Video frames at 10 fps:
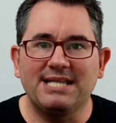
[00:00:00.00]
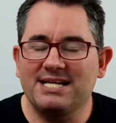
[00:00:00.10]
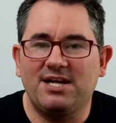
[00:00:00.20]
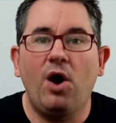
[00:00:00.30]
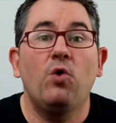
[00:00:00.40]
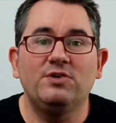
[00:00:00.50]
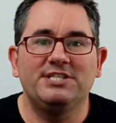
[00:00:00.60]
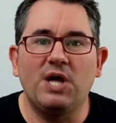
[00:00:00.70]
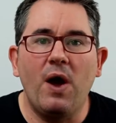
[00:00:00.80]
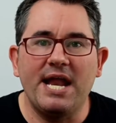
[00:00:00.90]
That's the whole
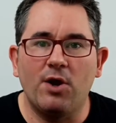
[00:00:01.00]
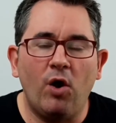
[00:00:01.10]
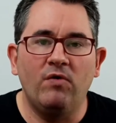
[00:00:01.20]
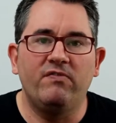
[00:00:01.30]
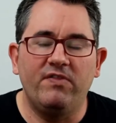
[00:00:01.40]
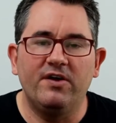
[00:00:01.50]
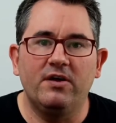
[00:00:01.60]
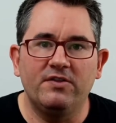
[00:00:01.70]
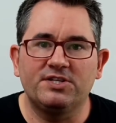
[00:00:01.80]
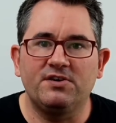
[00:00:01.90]
design of
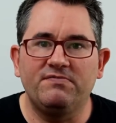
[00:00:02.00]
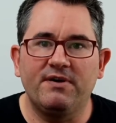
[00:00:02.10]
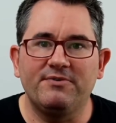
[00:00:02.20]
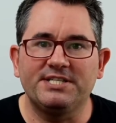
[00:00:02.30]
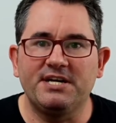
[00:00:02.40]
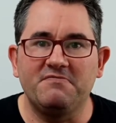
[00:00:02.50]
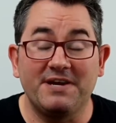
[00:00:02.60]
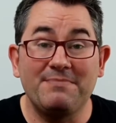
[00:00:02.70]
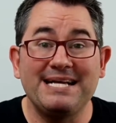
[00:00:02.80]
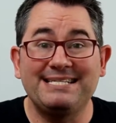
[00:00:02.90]
the, the software itself,
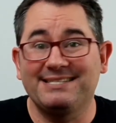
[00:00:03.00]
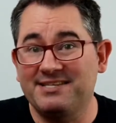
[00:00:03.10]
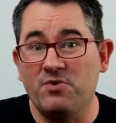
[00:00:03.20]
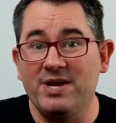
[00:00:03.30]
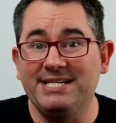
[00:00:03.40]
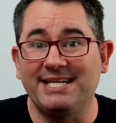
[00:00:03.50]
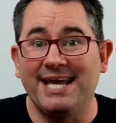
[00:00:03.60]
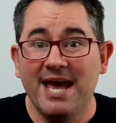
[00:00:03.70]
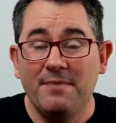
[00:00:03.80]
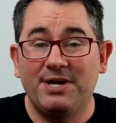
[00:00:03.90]
and it makes it so
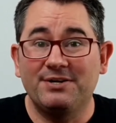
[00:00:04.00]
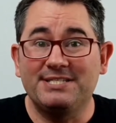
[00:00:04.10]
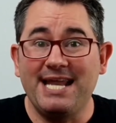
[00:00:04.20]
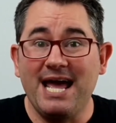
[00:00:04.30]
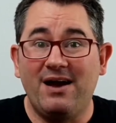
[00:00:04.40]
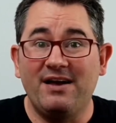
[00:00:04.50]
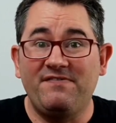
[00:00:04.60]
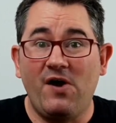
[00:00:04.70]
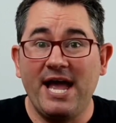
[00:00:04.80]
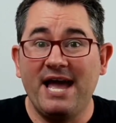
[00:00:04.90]
easy because now
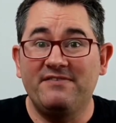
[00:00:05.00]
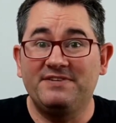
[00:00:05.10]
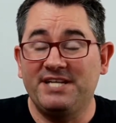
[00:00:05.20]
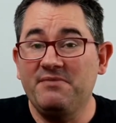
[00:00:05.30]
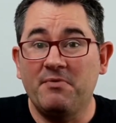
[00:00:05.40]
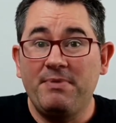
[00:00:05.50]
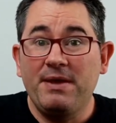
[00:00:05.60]
if I have a team of